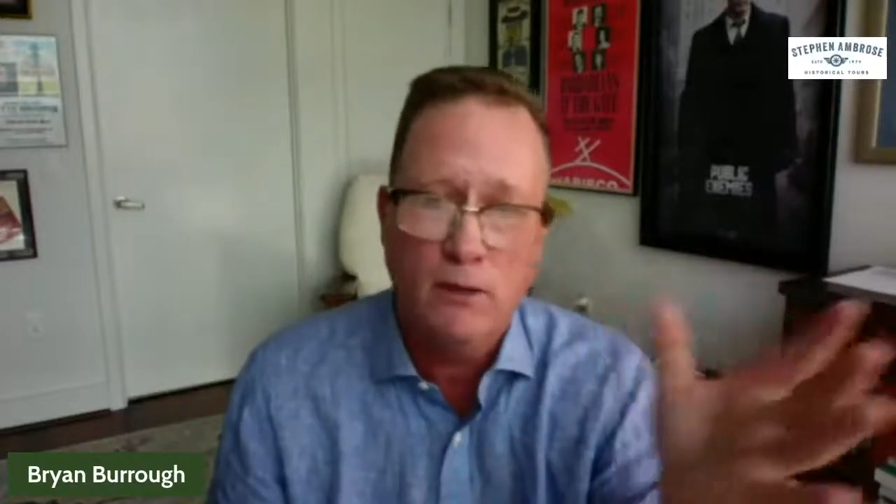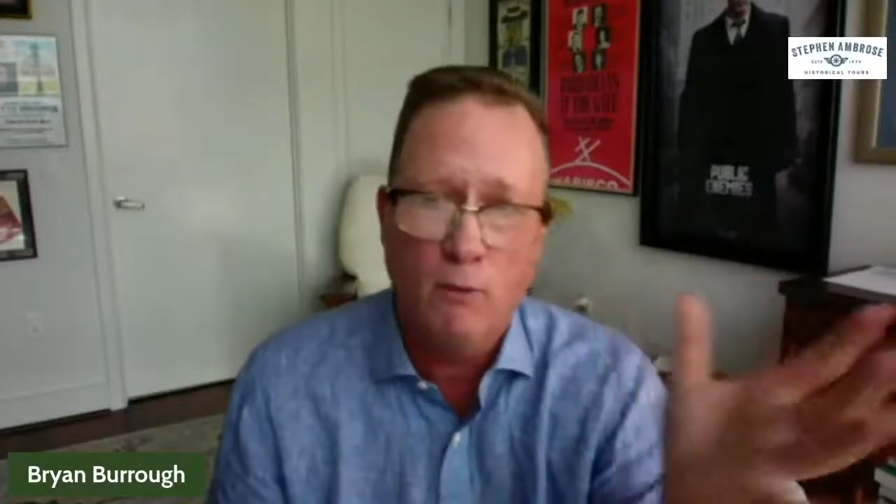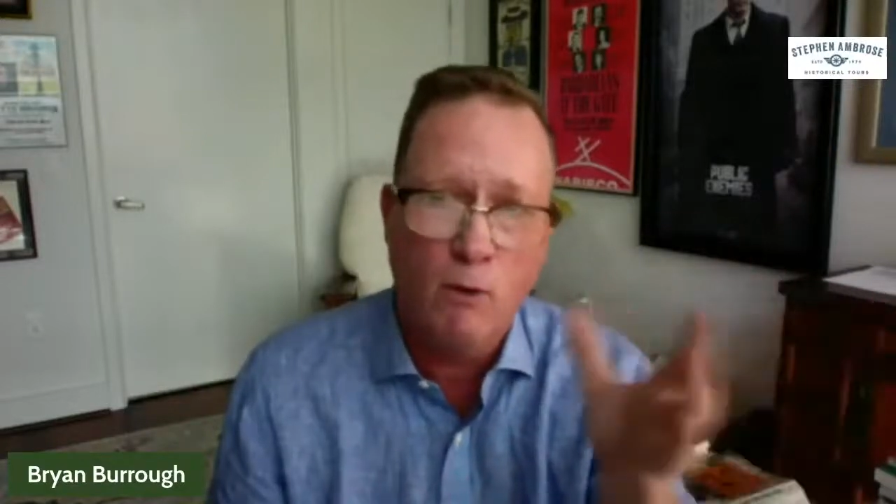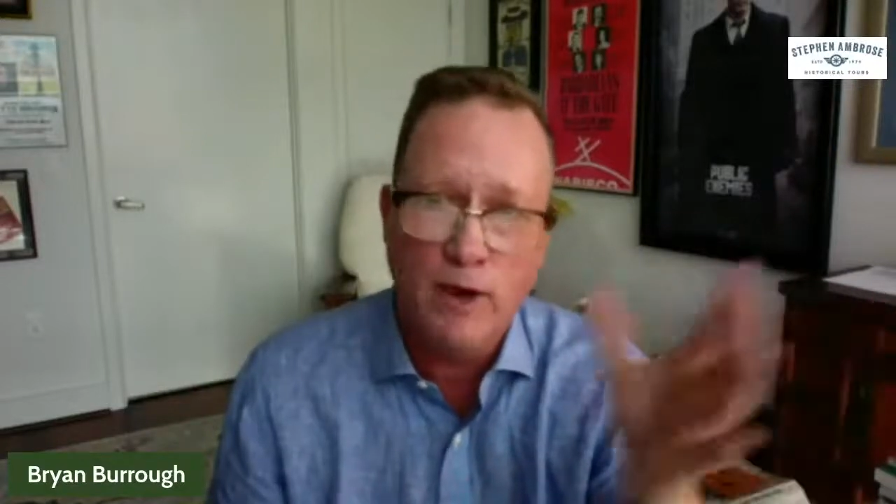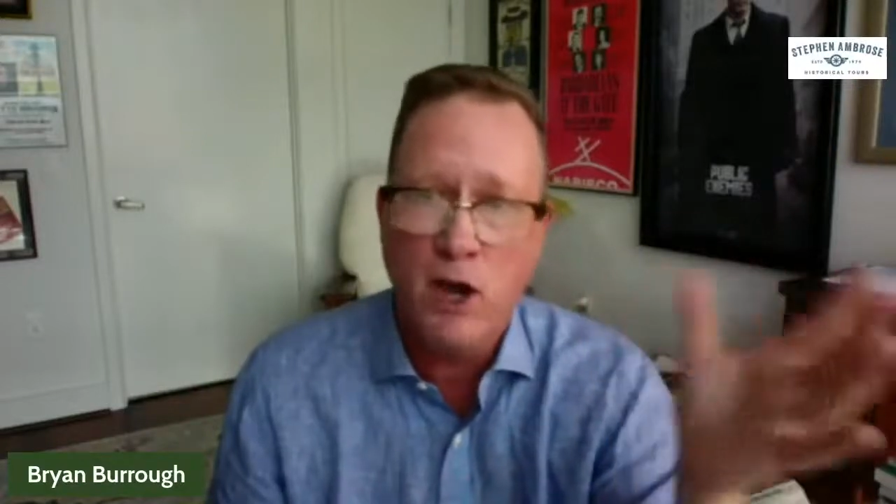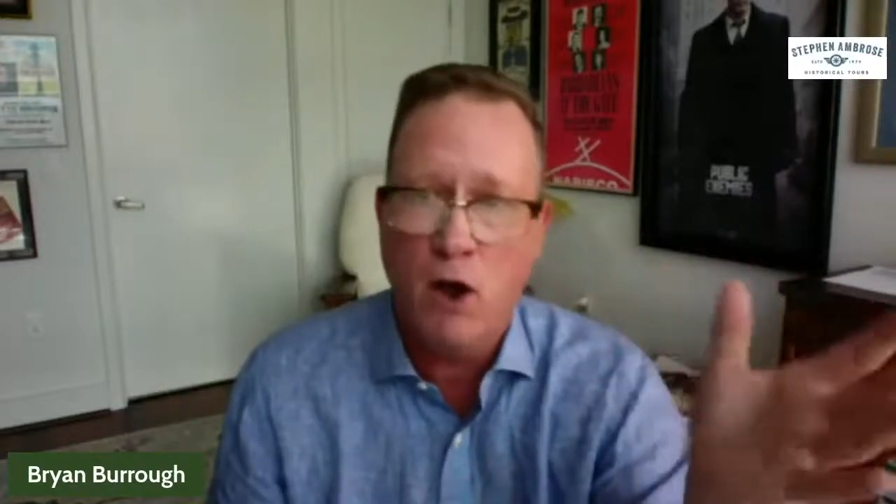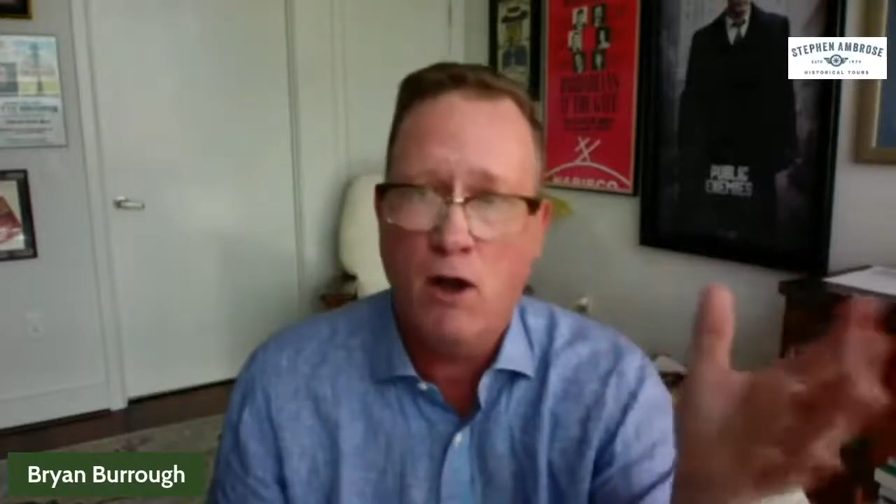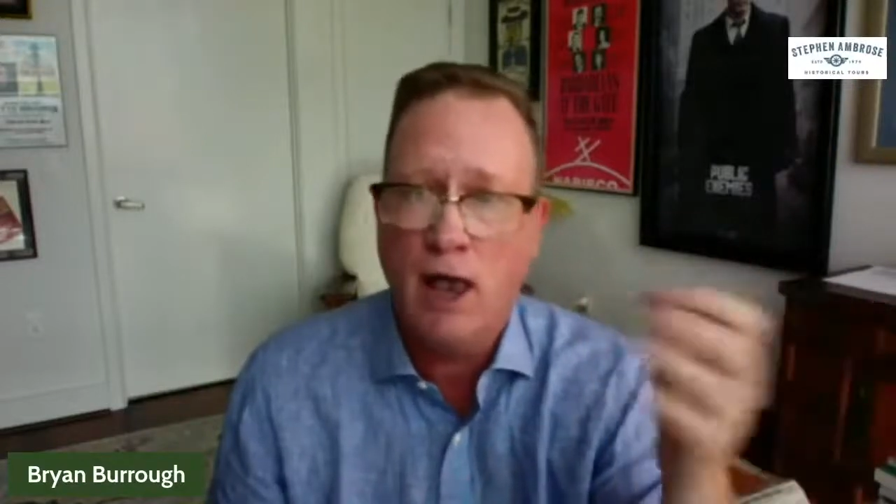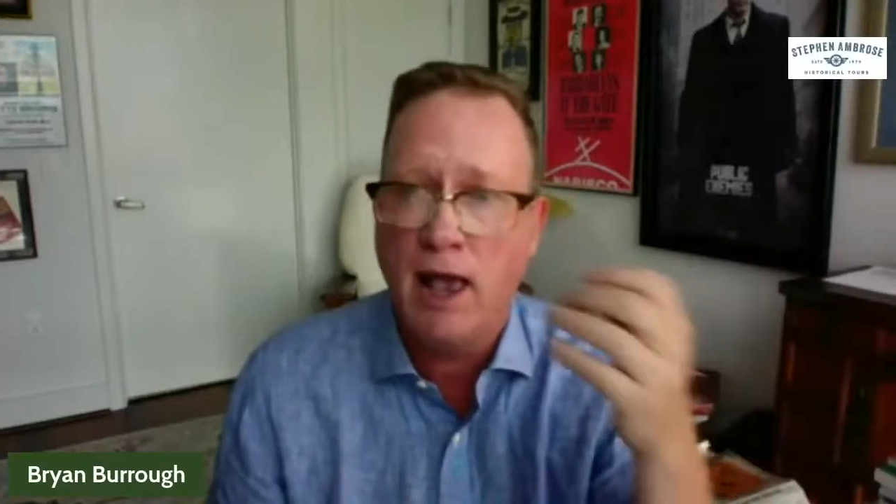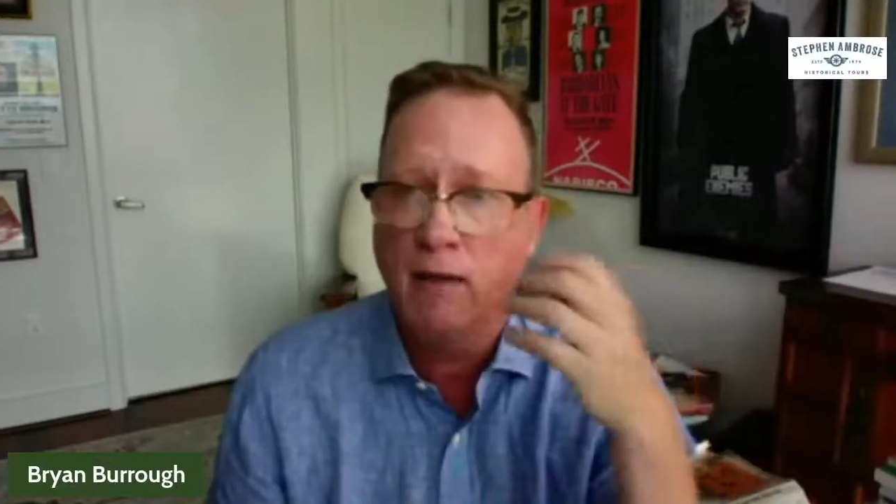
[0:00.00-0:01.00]
what we
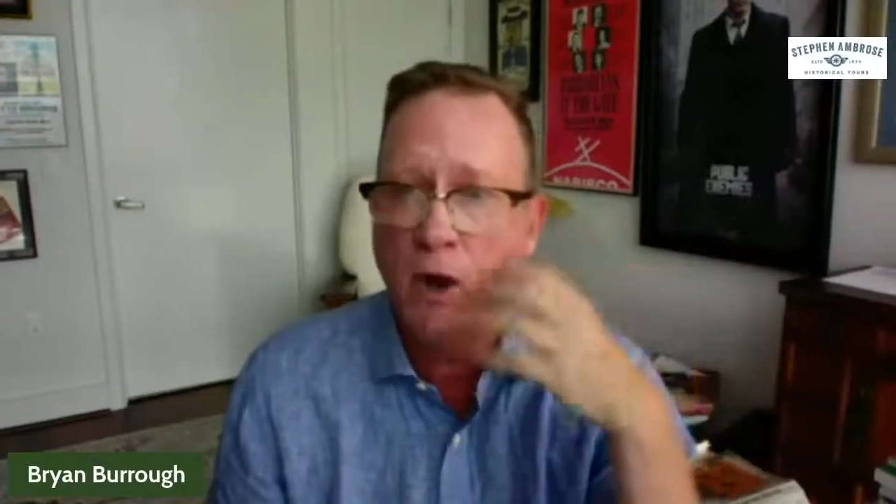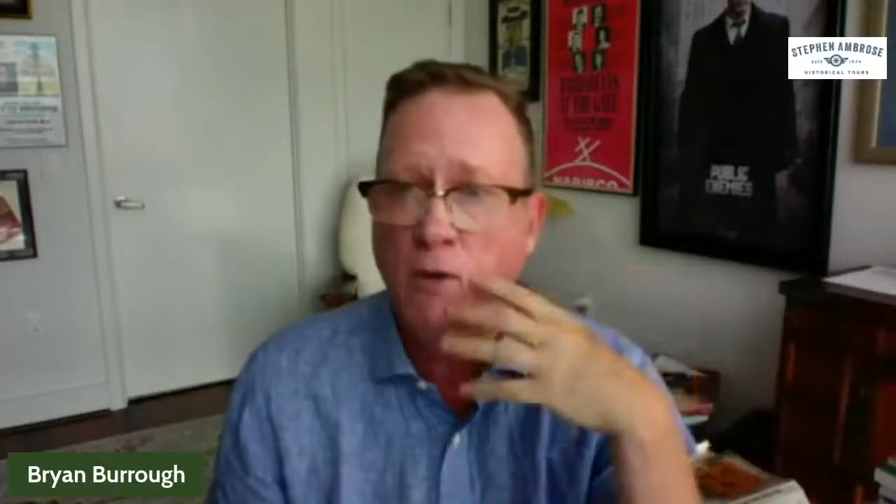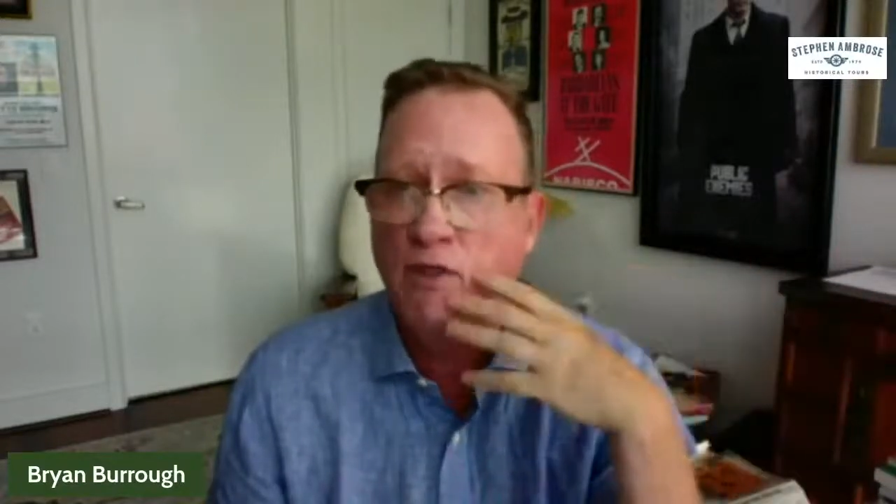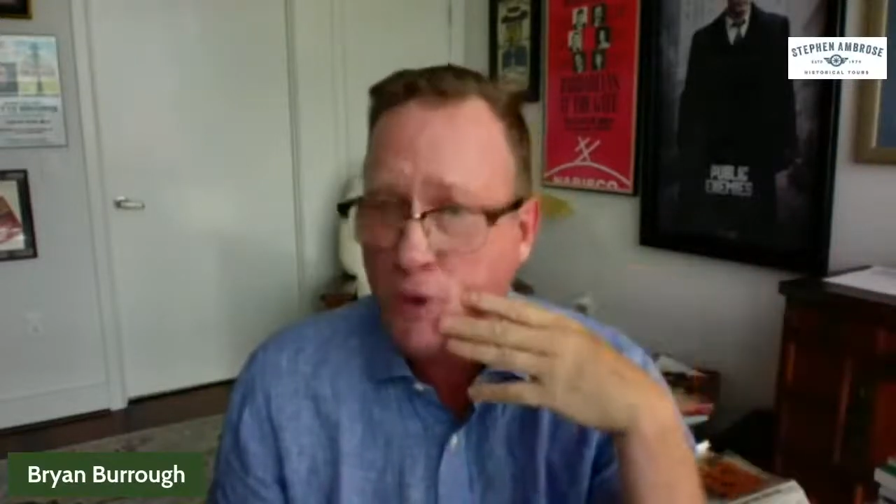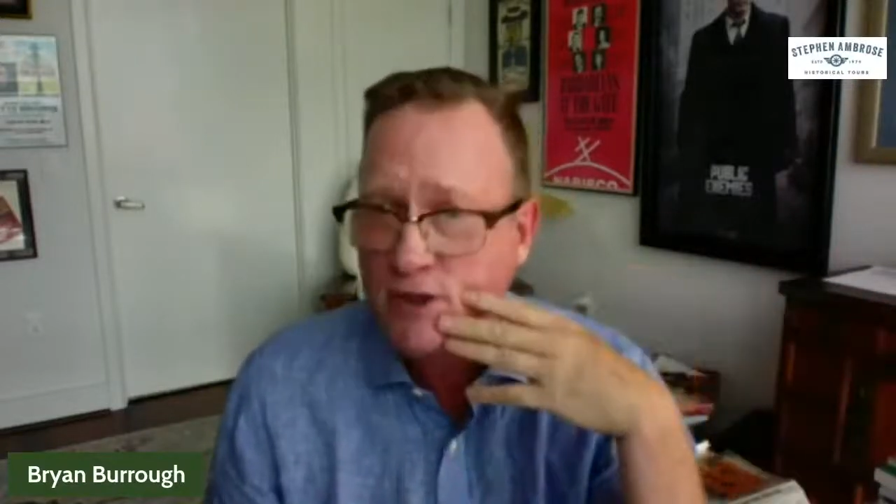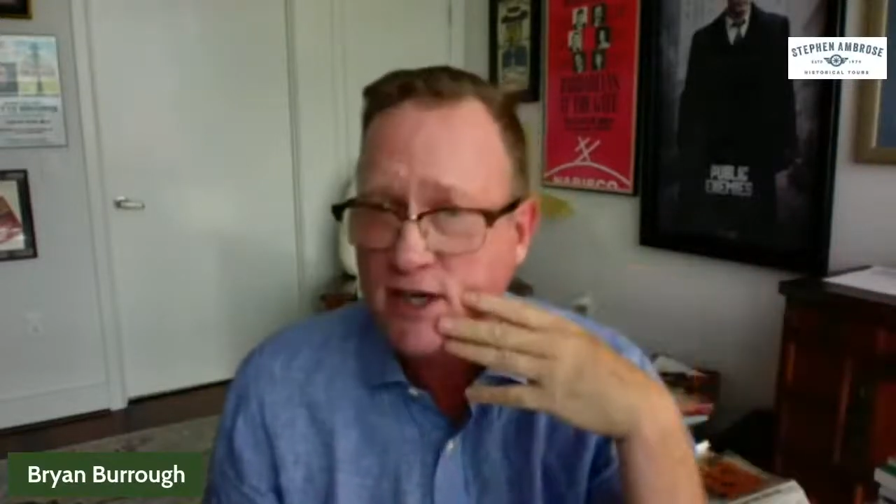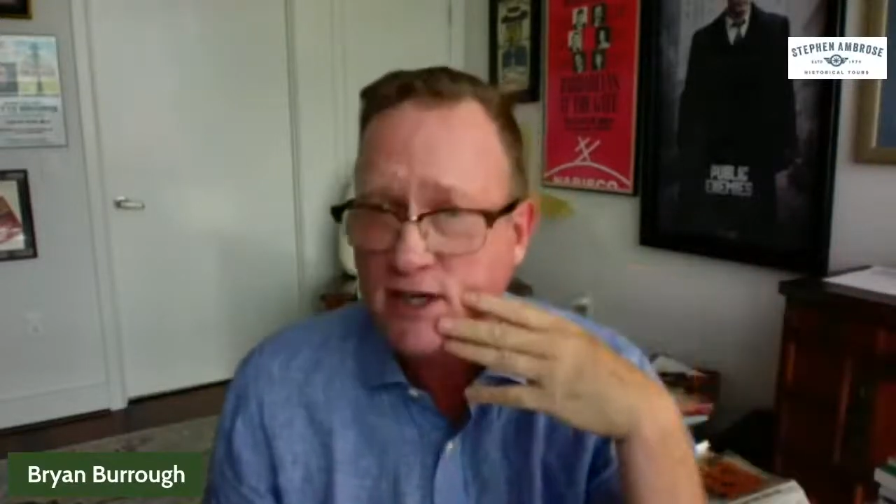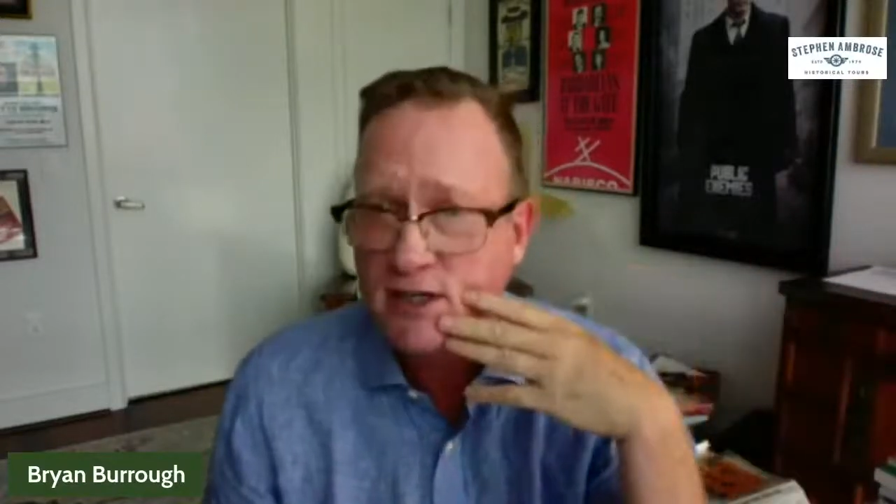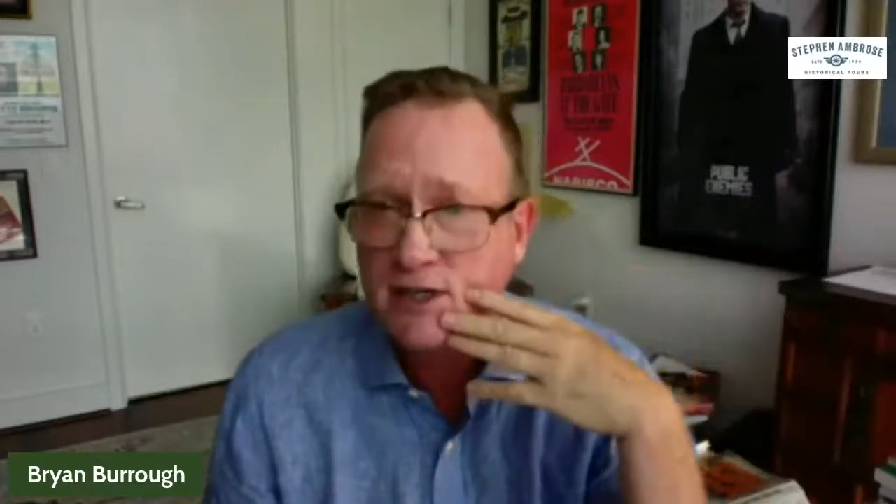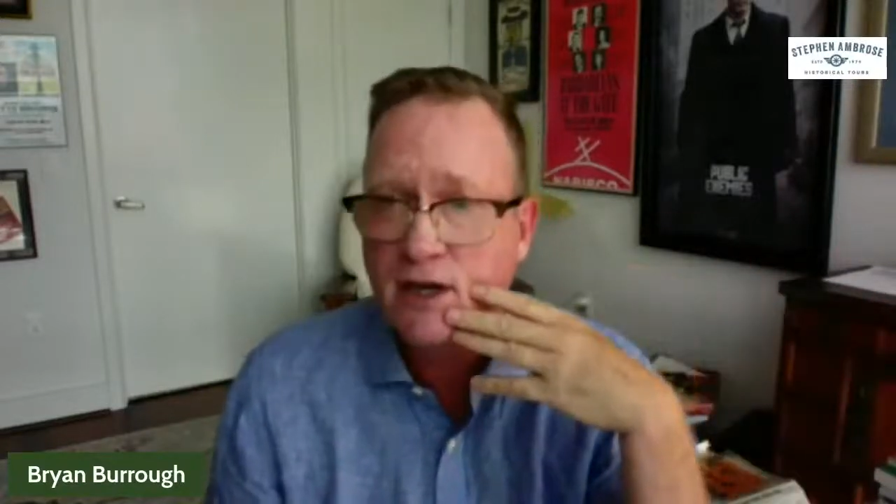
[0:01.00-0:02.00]
call Alamo
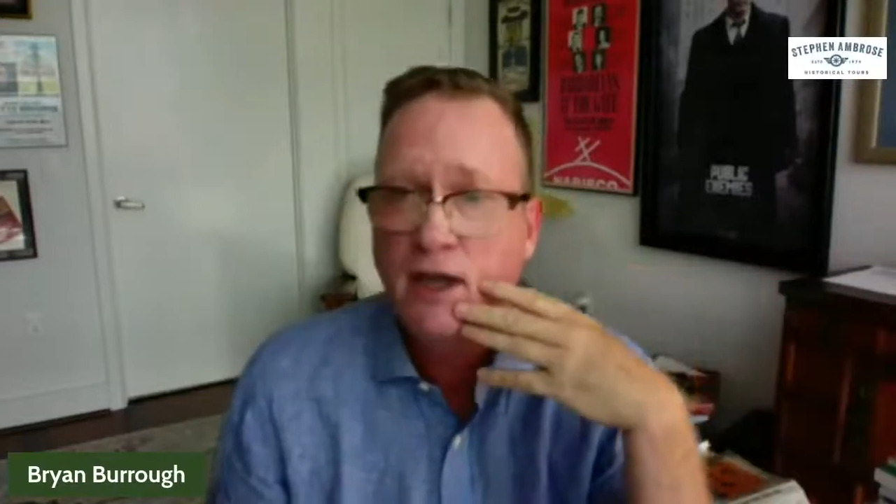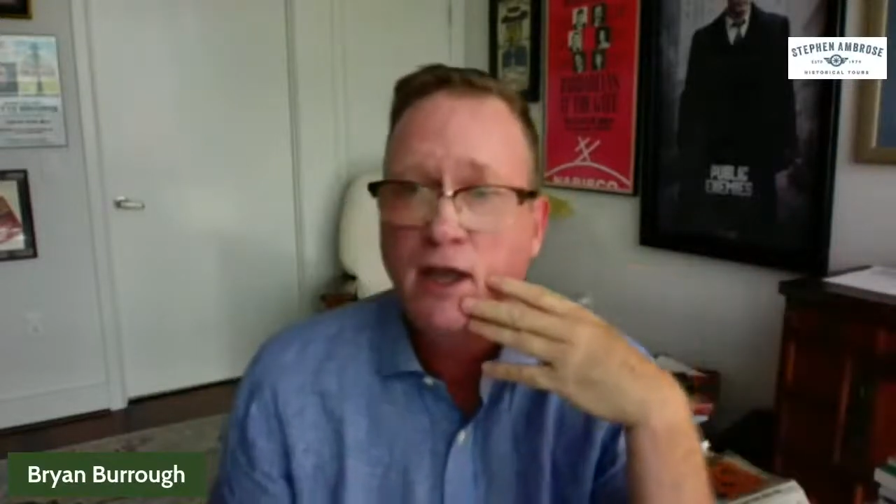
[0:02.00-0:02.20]
enthusiasts.